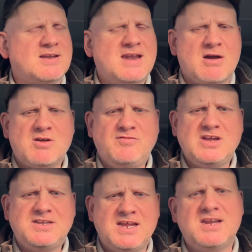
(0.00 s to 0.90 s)
Now, if
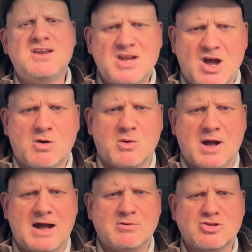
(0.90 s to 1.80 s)
you didn't know
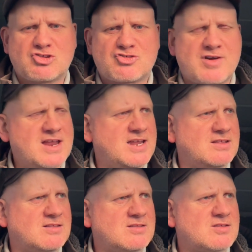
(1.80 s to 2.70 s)
I was training